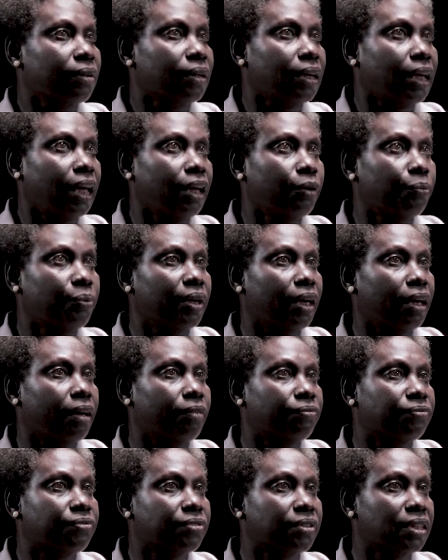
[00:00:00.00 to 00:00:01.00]
Okay, we
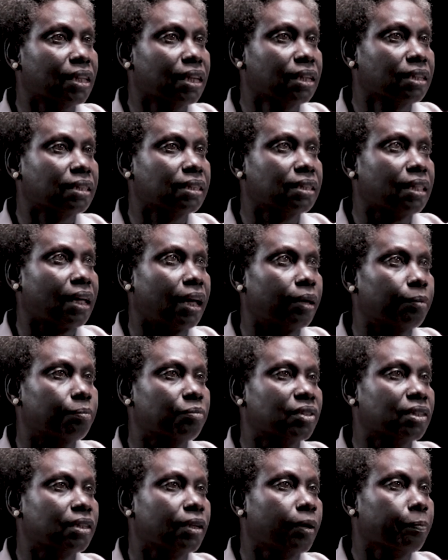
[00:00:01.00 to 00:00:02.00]
have 6
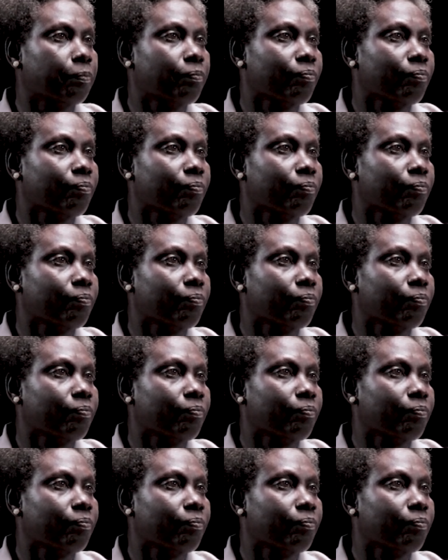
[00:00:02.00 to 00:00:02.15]
times